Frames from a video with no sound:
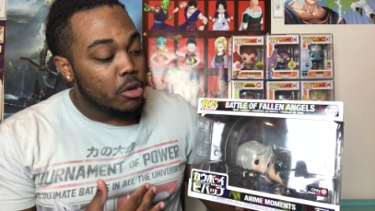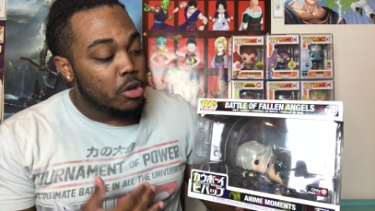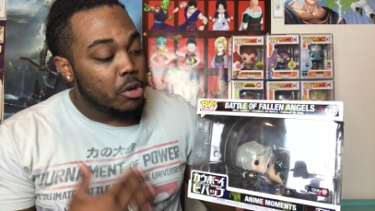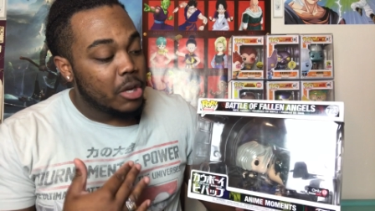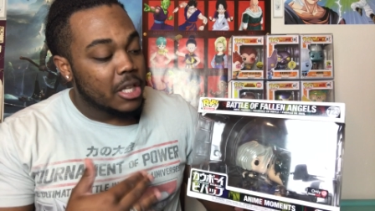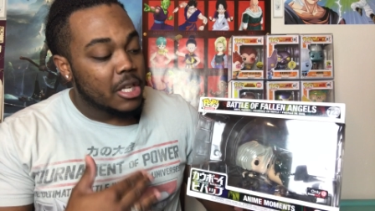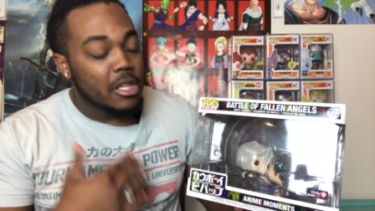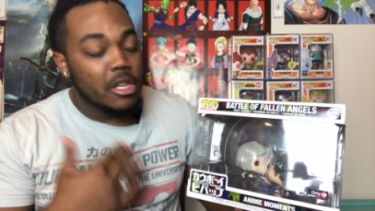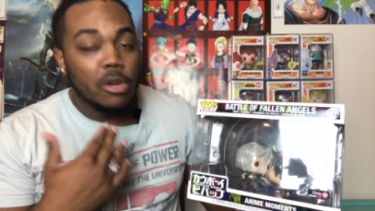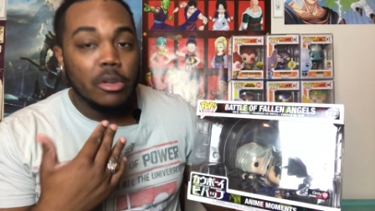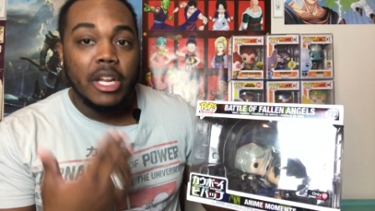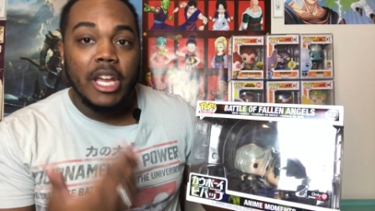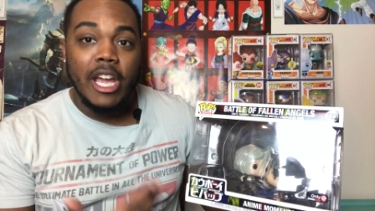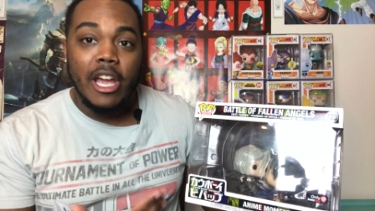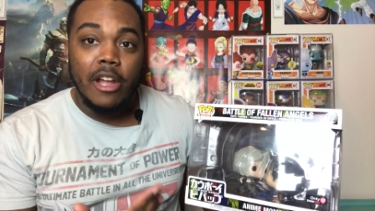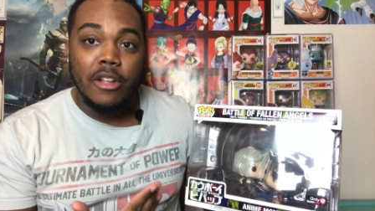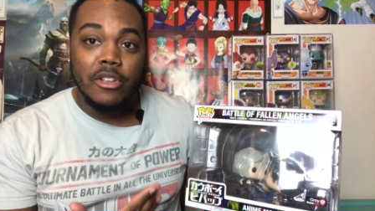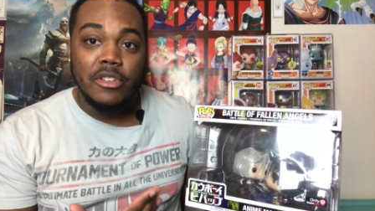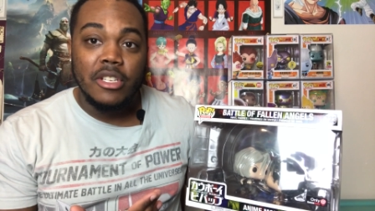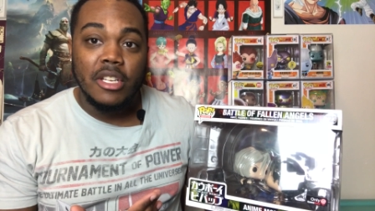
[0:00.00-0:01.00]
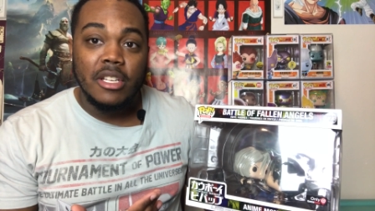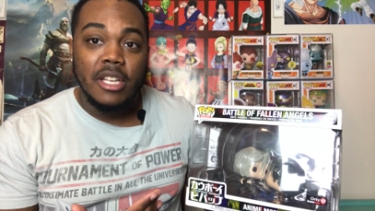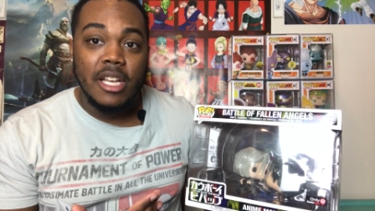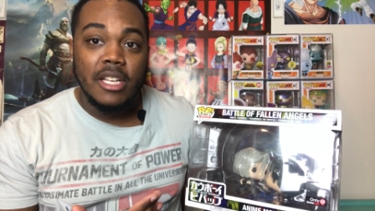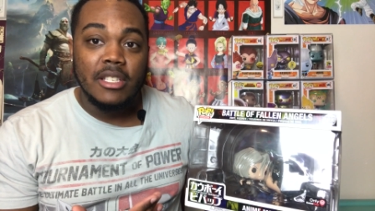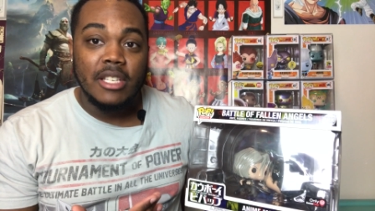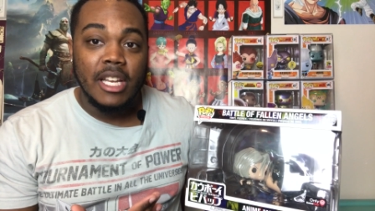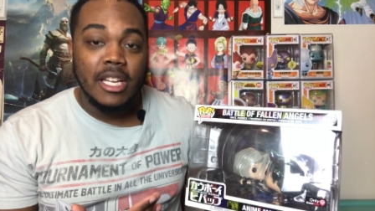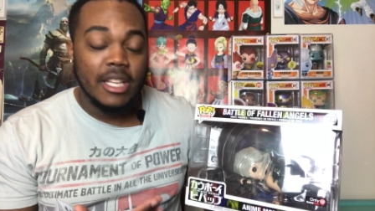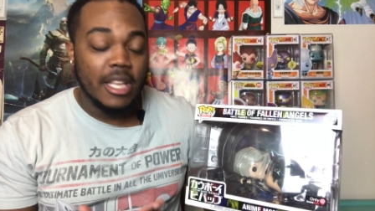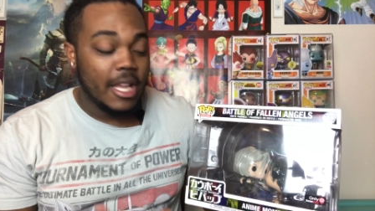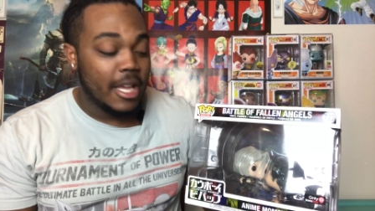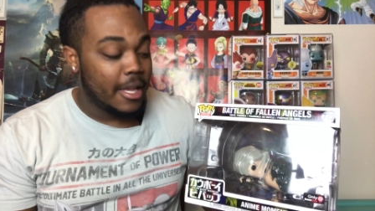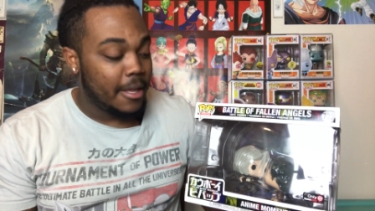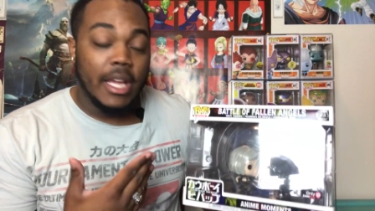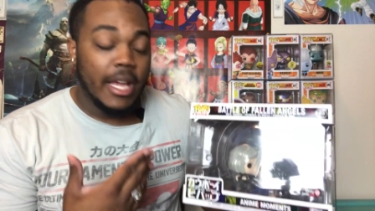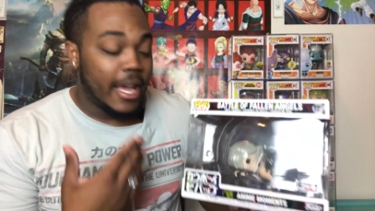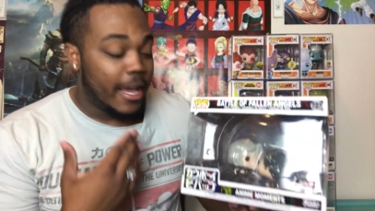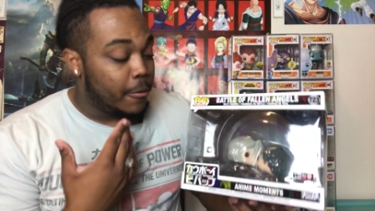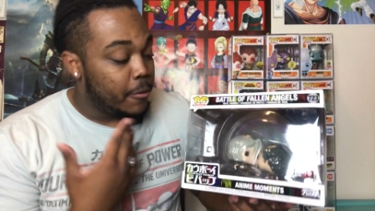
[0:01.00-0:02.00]
You get to know the characters and things like that,
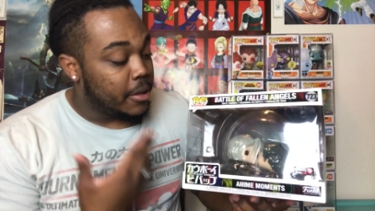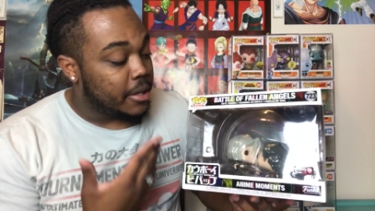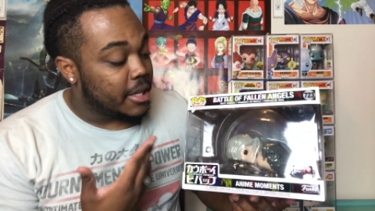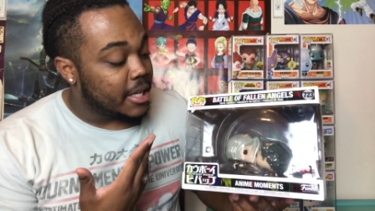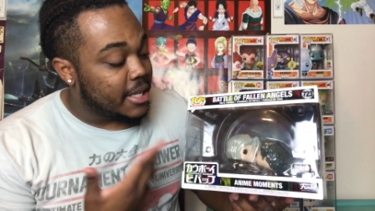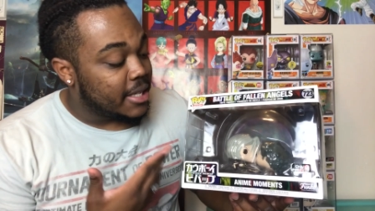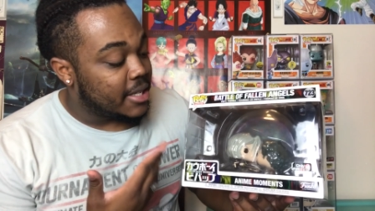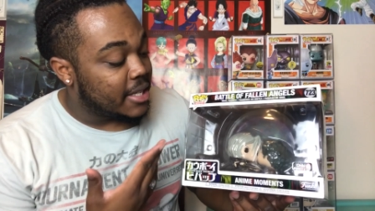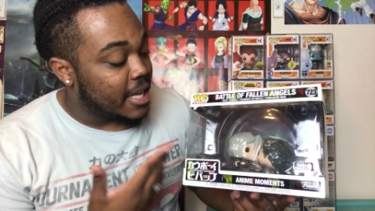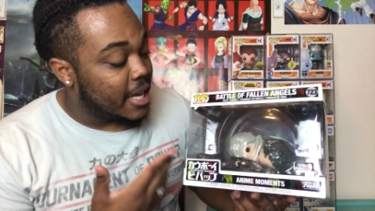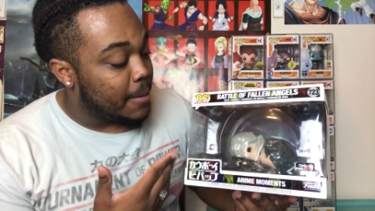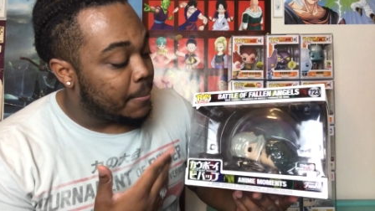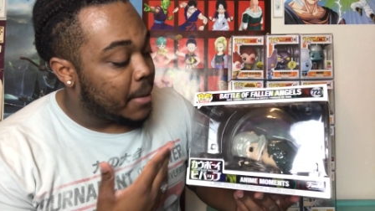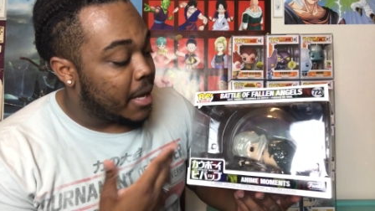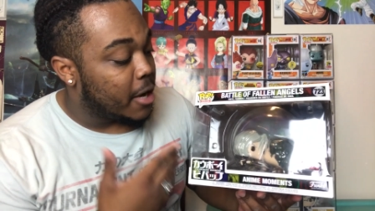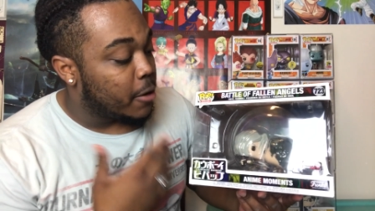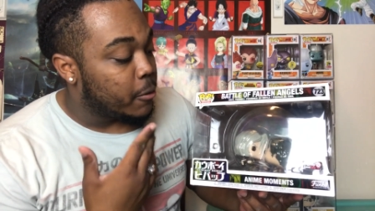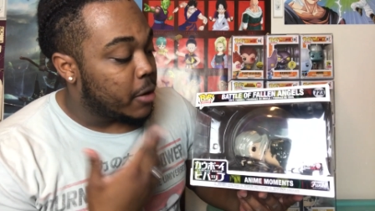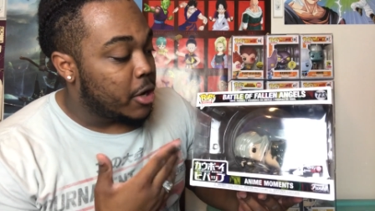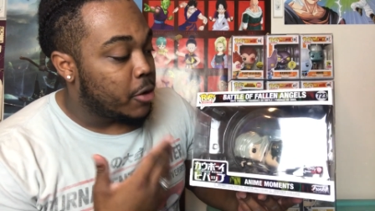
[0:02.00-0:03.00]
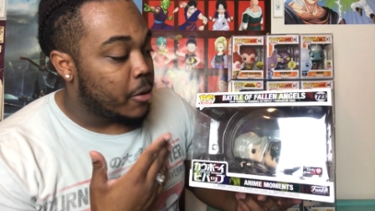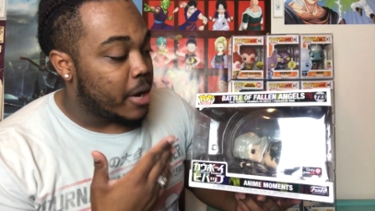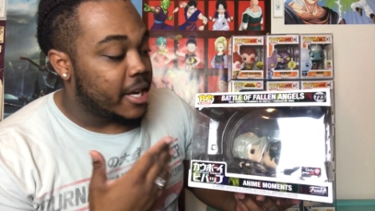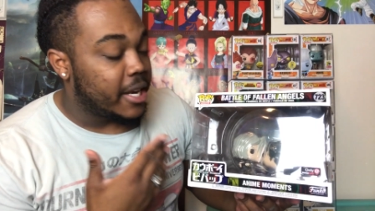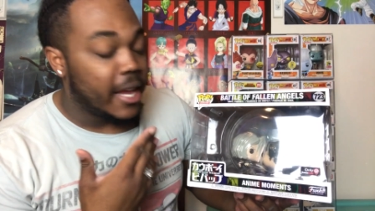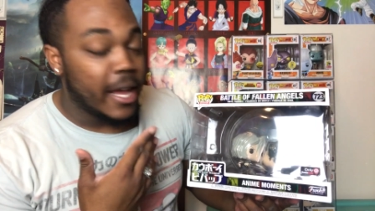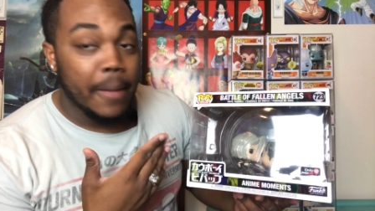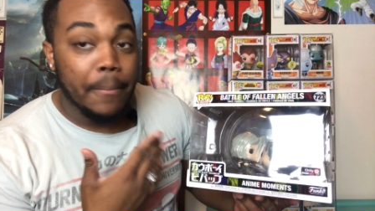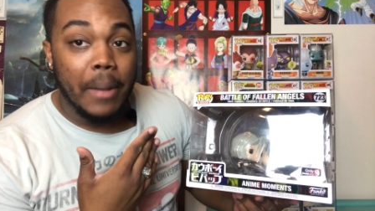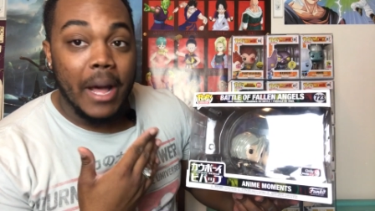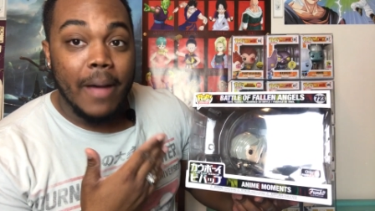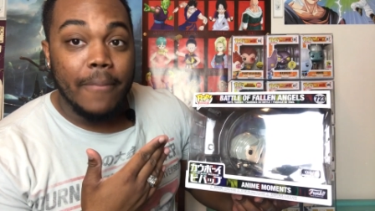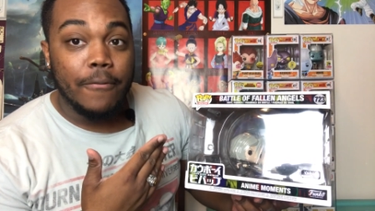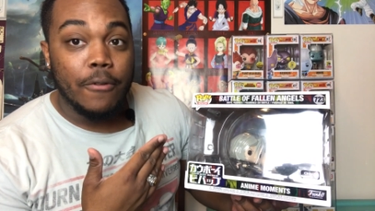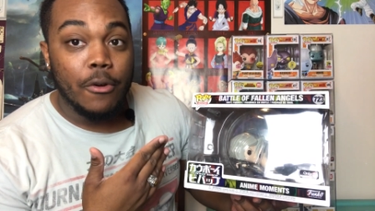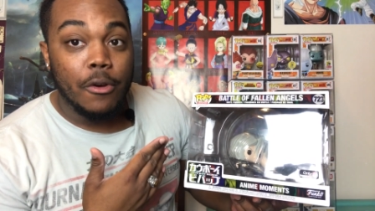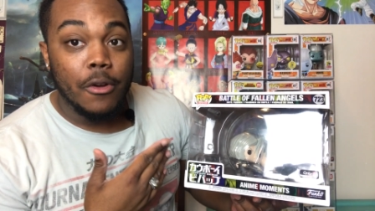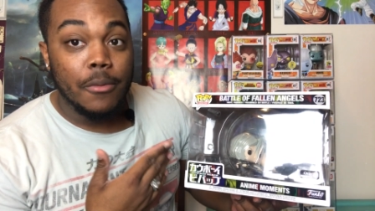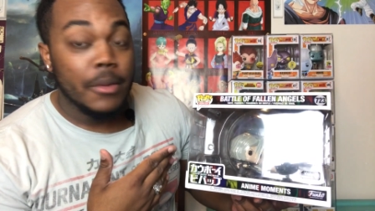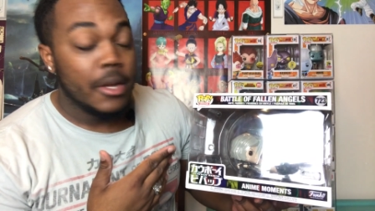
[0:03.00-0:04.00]
and with this scene being recreated in pop
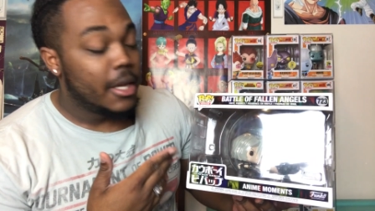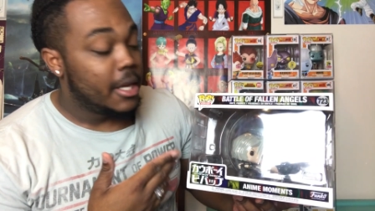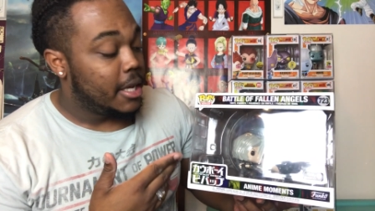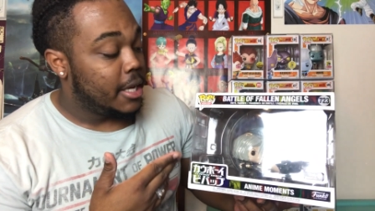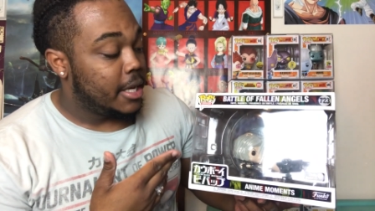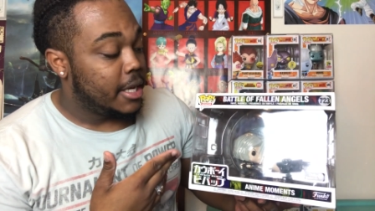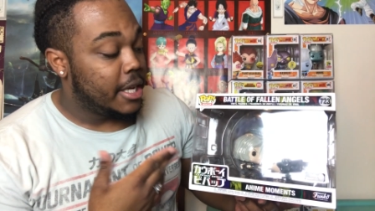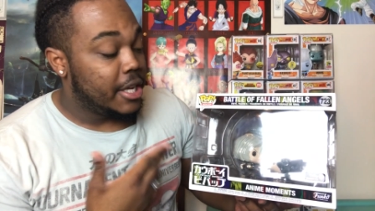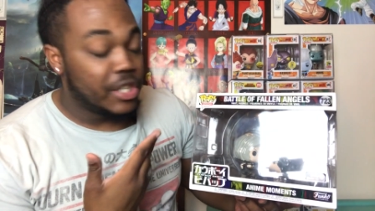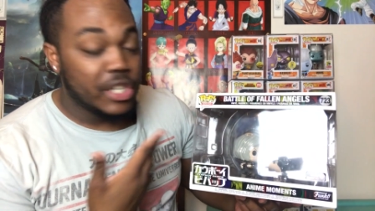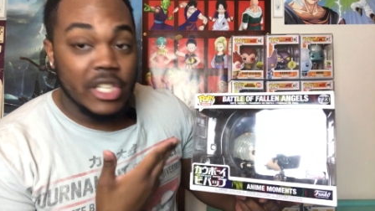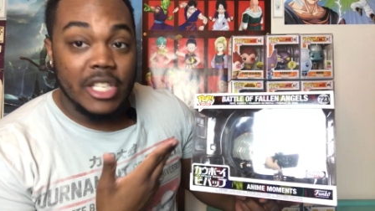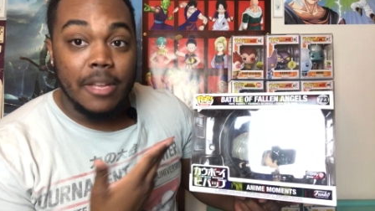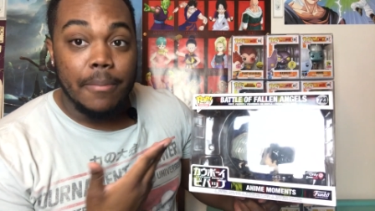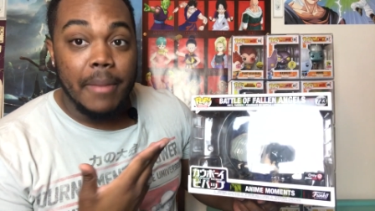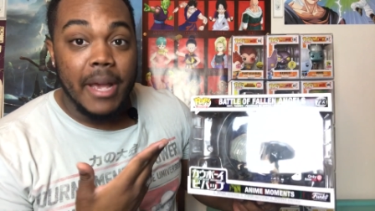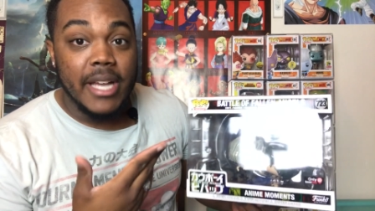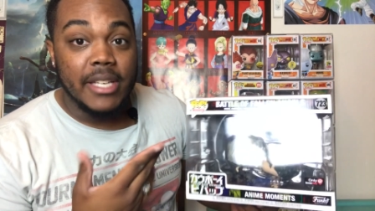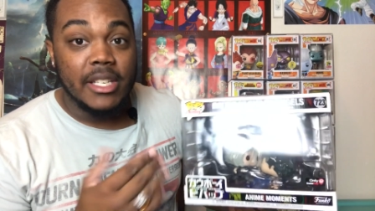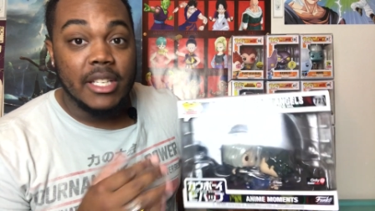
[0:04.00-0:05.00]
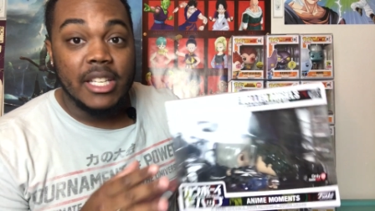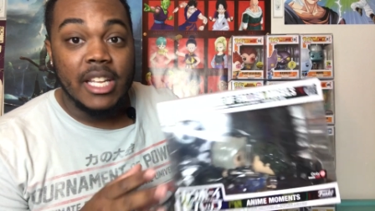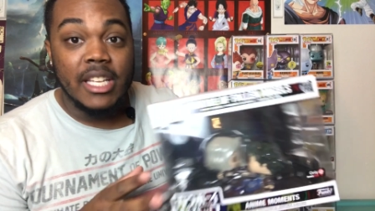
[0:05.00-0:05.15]
form, it's just amazing. The